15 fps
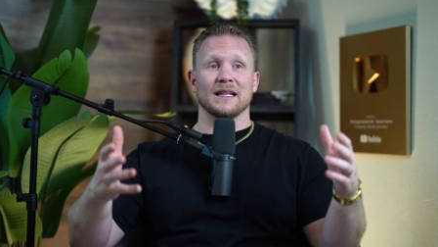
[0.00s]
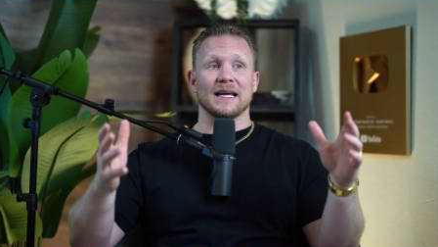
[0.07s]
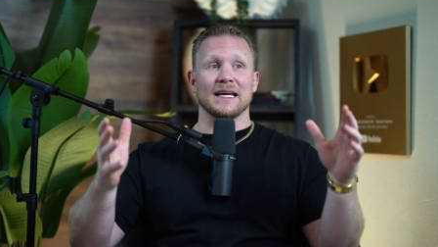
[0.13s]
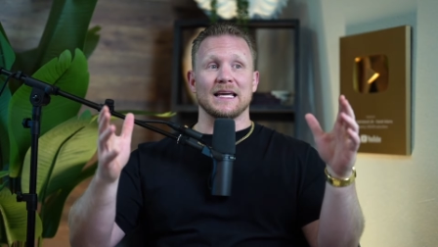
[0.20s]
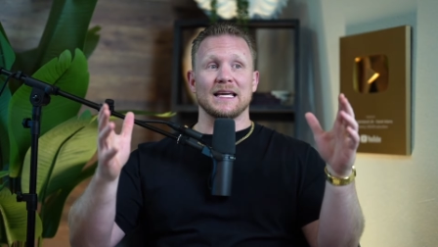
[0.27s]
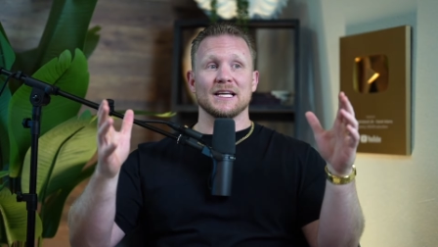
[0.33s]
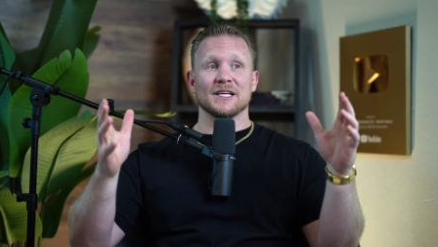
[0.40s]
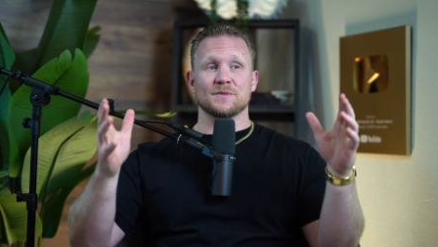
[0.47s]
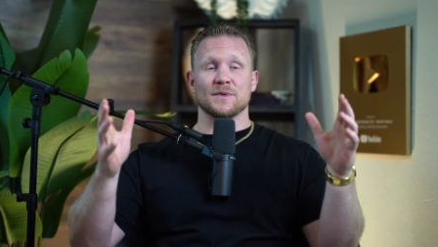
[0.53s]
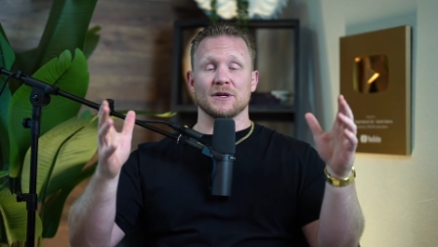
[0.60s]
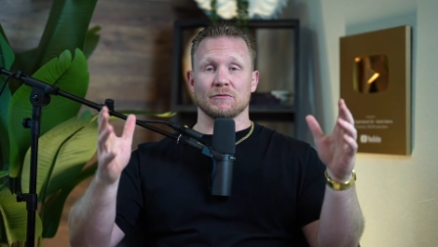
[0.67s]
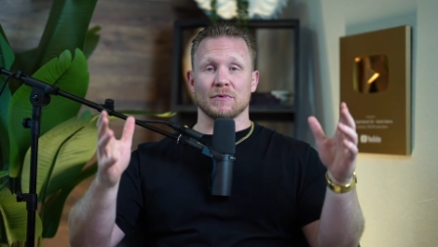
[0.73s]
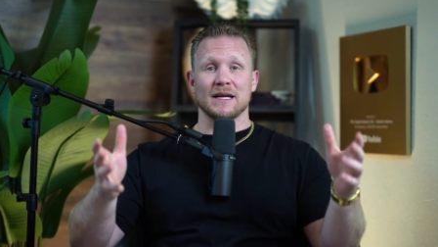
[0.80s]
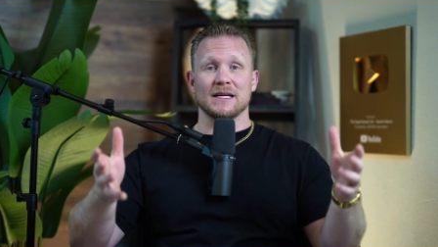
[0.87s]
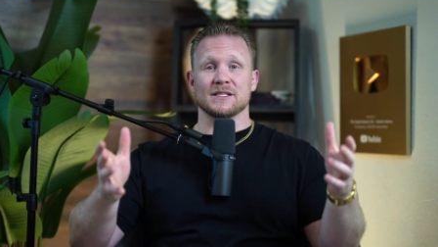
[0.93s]
Like he has
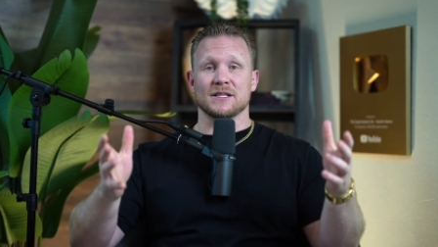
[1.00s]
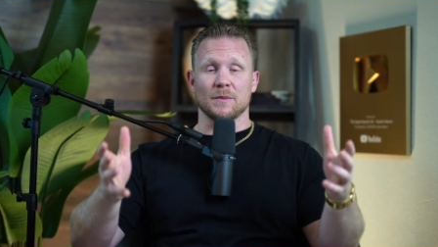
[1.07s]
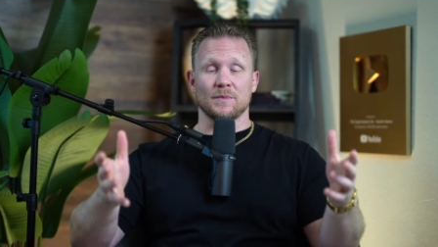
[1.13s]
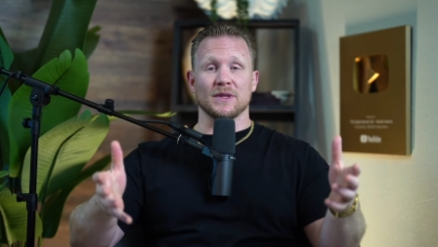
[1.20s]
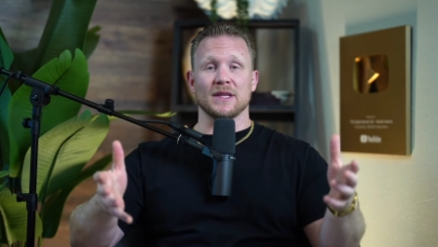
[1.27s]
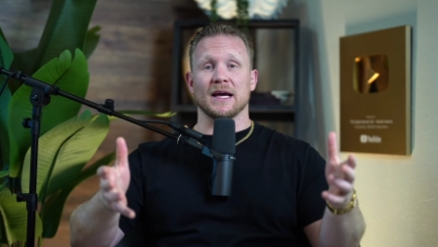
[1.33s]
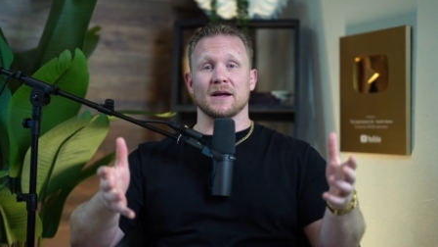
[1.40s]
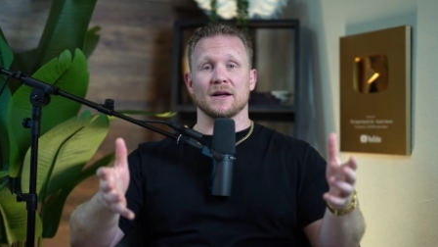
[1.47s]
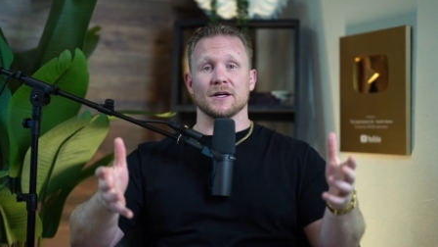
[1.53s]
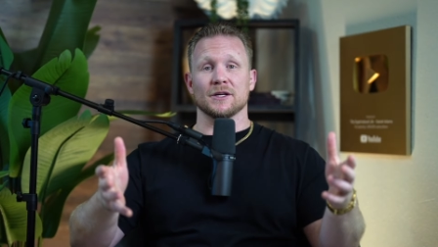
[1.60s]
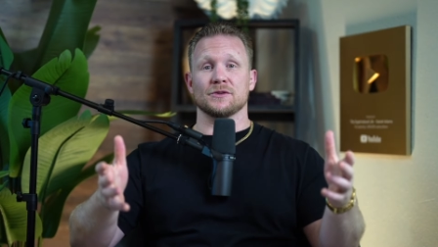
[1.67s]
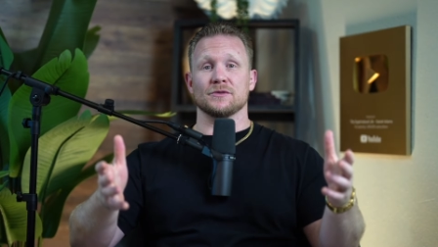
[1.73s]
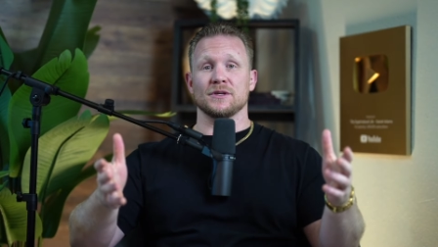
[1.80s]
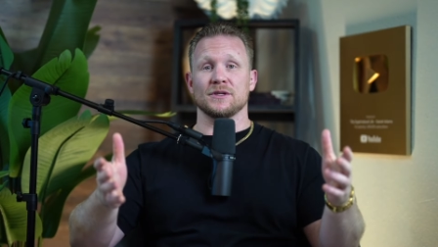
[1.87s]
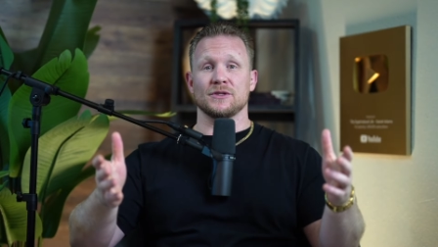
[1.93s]
been raised up in that
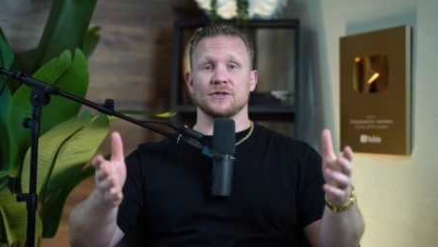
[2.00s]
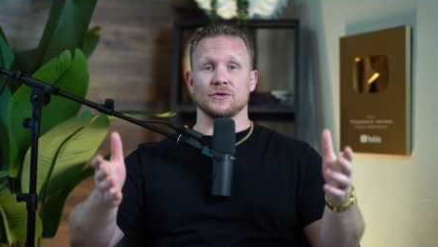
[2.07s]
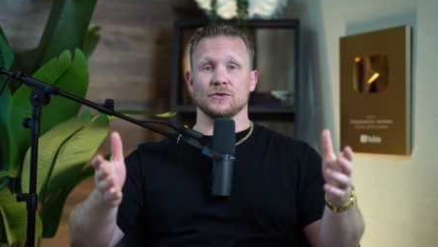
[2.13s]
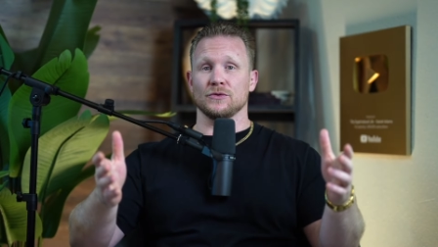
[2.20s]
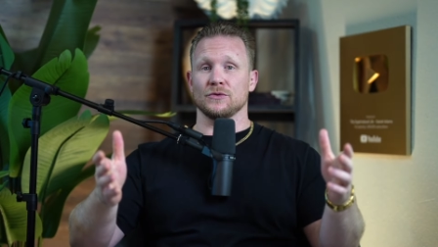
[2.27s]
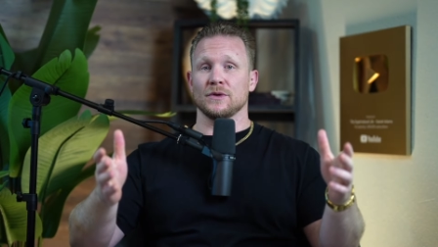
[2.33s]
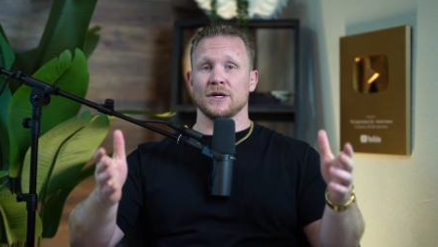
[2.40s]
country to